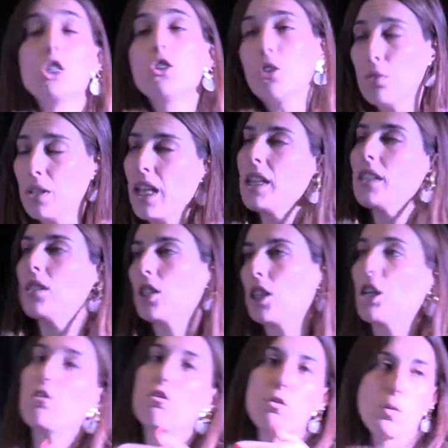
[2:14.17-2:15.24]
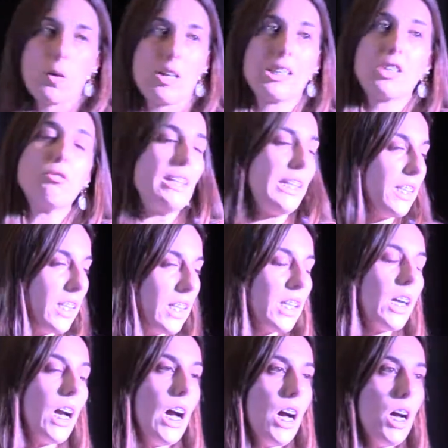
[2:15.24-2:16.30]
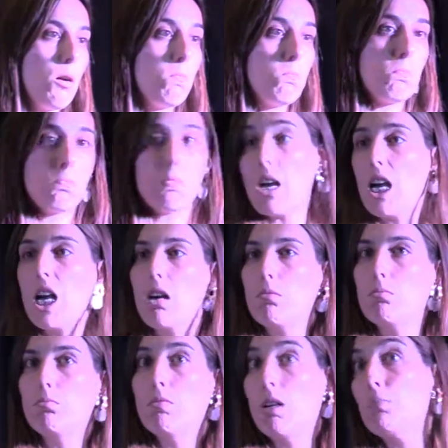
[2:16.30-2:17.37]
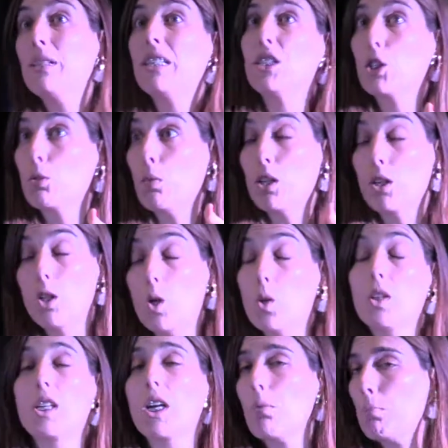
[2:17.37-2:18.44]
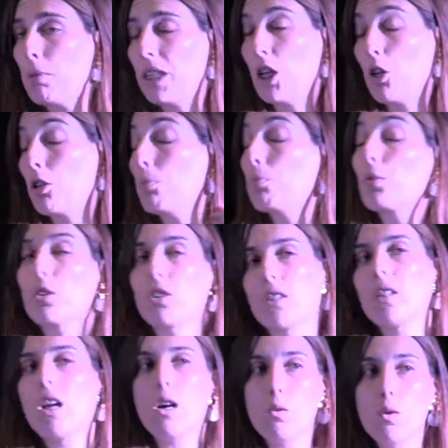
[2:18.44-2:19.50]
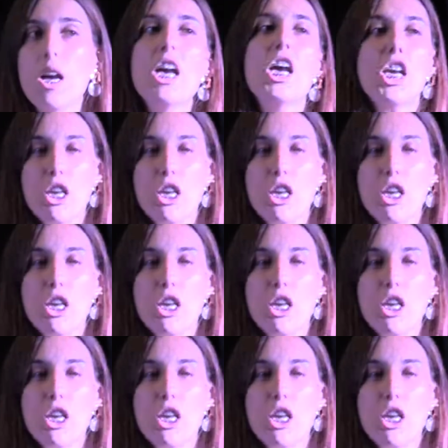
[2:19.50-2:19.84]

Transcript: So yes, if you are creating a business model or a company or a product now,